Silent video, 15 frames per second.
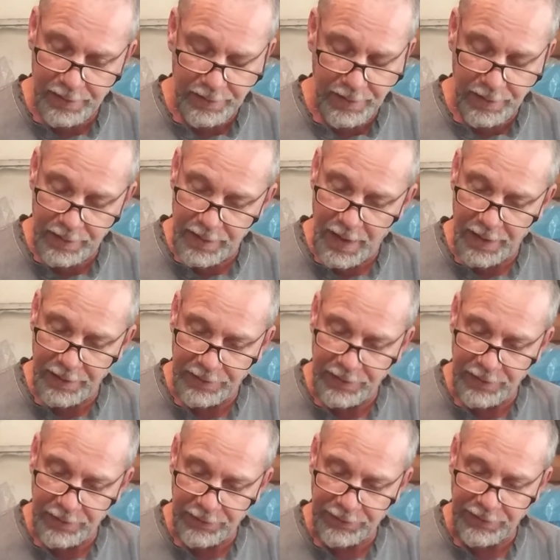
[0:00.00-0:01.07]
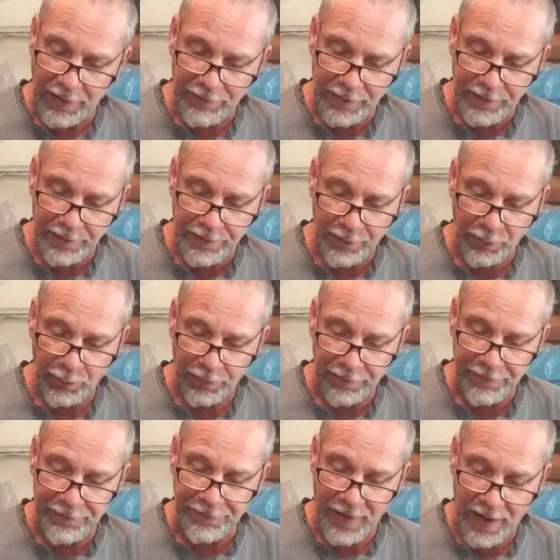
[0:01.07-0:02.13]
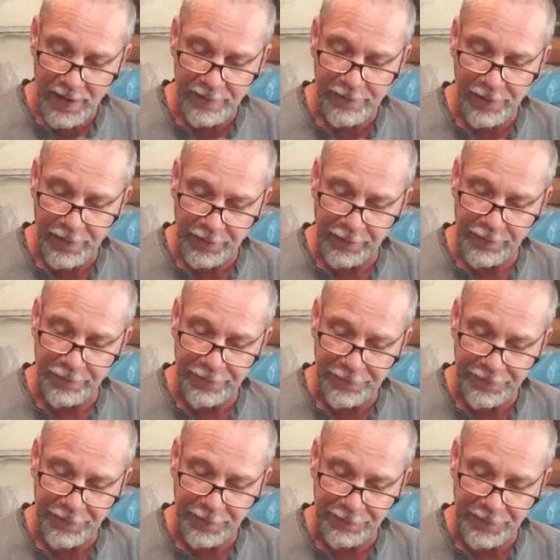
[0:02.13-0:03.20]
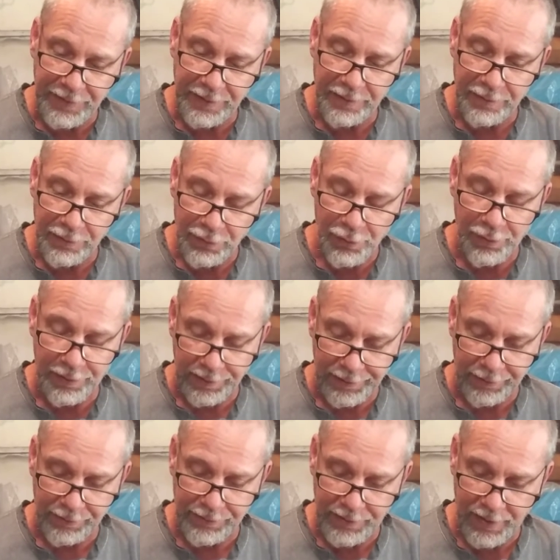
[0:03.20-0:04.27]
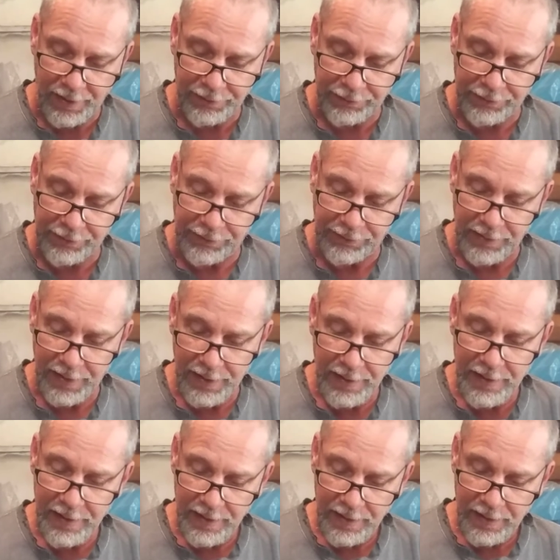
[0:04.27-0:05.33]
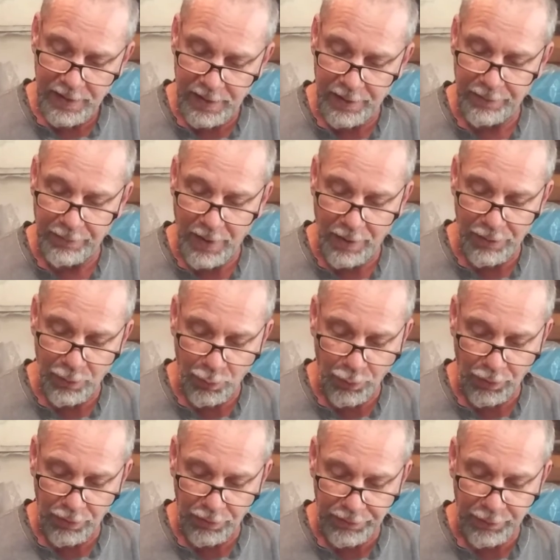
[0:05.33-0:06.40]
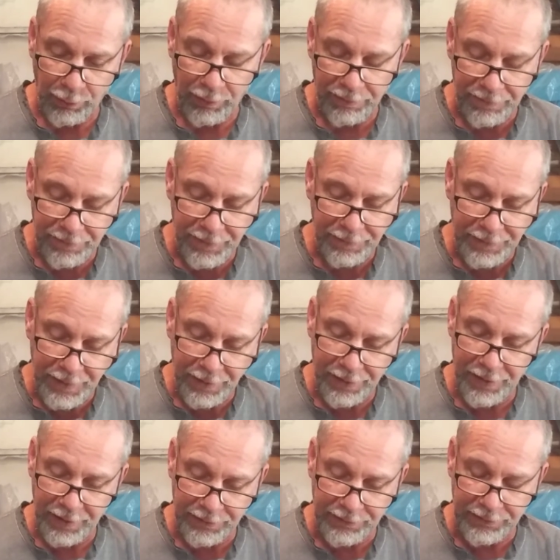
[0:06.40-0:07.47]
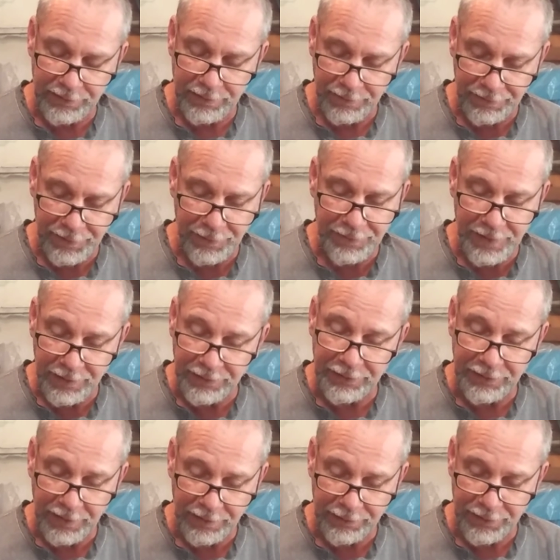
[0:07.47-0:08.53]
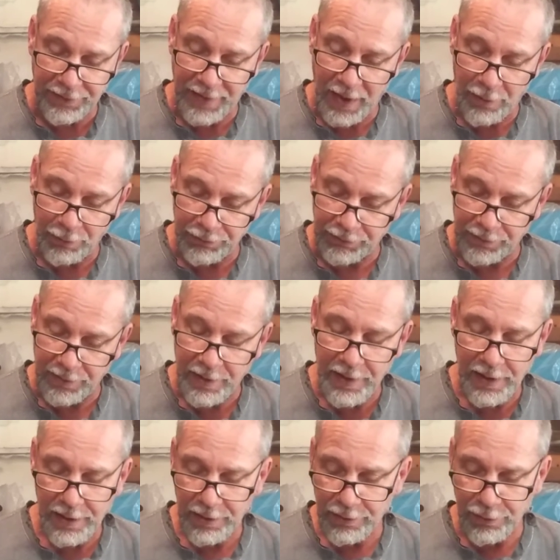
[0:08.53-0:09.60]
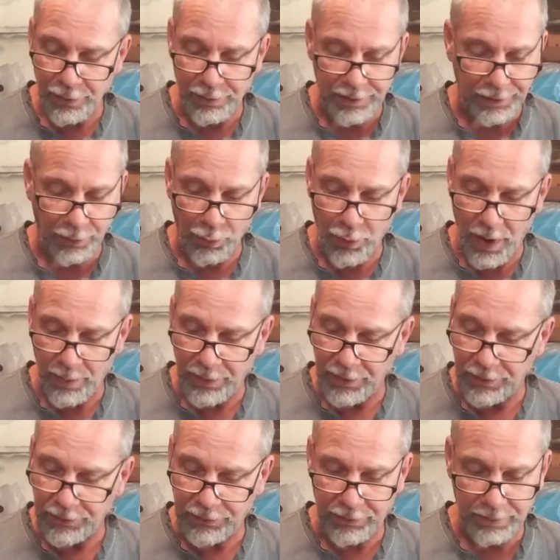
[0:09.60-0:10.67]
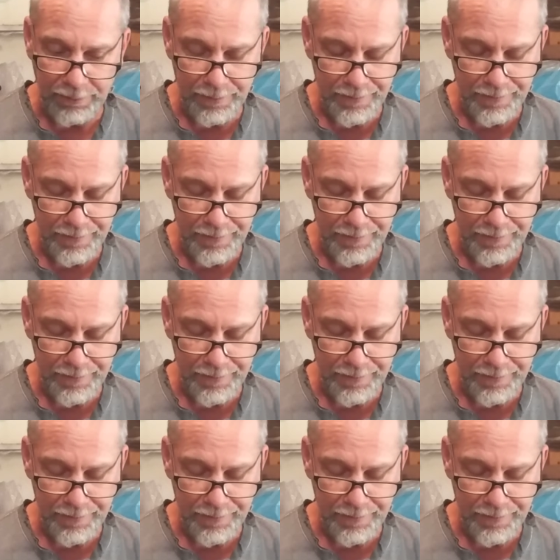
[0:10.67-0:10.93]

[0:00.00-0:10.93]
In 1970, there were 550 nuclear tests, and around the world there were 56,000 nuclear weapons.